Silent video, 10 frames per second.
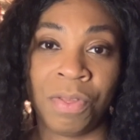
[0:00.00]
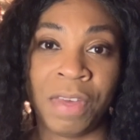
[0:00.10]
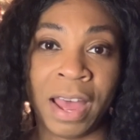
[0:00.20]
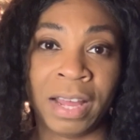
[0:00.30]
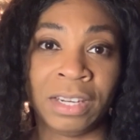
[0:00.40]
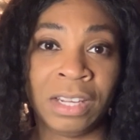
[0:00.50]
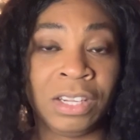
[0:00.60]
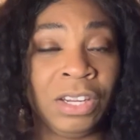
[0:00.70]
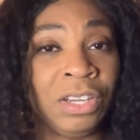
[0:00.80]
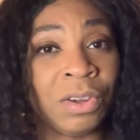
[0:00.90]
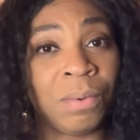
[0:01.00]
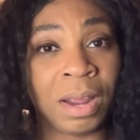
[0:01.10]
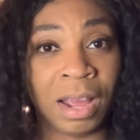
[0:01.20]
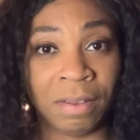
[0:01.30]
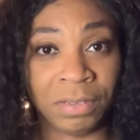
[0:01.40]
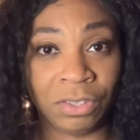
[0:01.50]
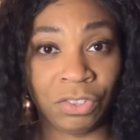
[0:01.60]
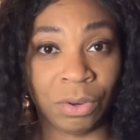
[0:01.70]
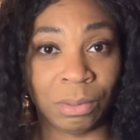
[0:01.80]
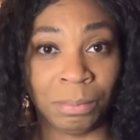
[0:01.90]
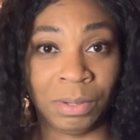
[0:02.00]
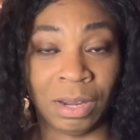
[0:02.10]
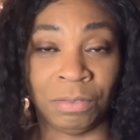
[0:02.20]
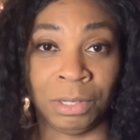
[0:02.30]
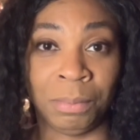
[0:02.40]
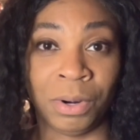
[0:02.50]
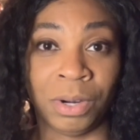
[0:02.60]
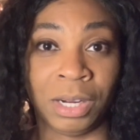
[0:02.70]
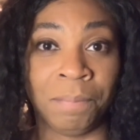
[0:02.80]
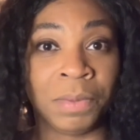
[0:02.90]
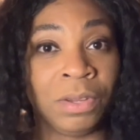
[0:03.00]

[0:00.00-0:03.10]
that you don't have to show up to every party.